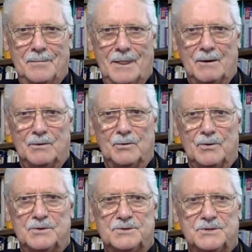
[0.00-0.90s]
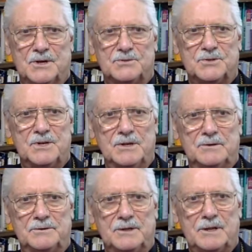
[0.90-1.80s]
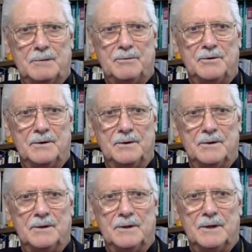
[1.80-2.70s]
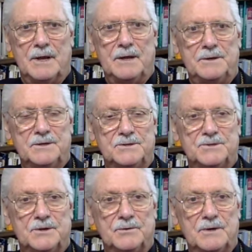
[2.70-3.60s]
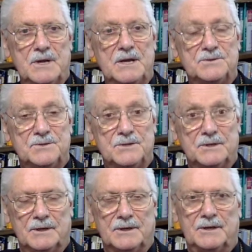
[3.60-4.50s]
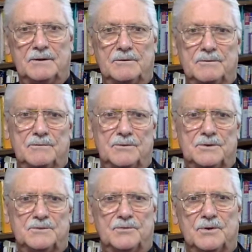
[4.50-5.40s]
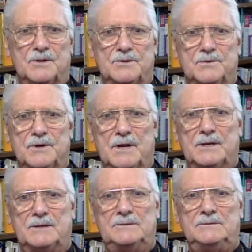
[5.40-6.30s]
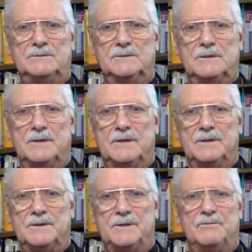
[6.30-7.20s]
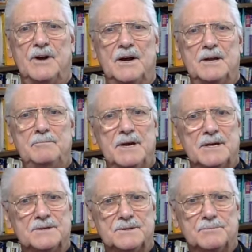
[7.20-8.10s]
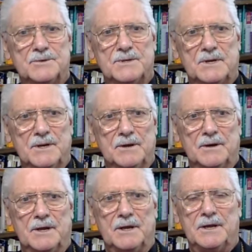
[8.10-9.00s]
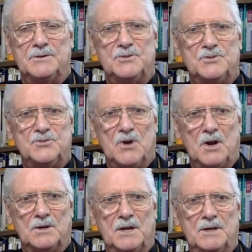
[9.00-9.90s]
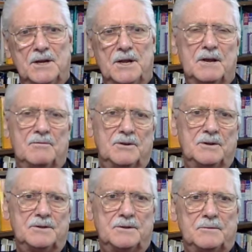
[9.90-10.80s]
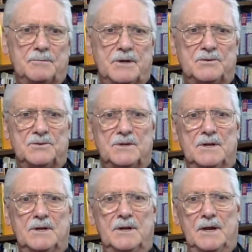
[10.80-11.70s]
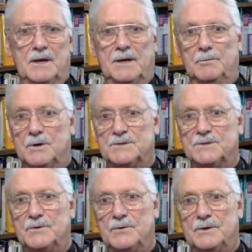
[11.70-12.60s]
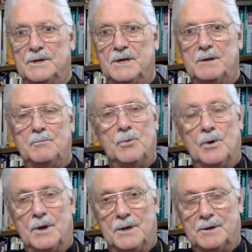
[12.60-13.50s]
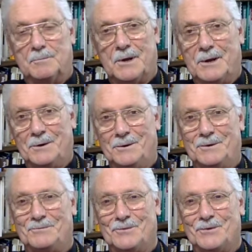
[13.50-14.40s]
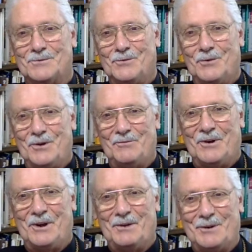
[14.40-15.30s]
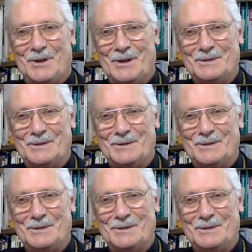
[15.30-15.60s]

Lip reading: Our Lord's touch healed the leper, and did so instantly. Verse 42 again. The divine medicine was clearly and shockingly evident to the patient, and he wasn't going to keep quiet about it. Verse 45 again.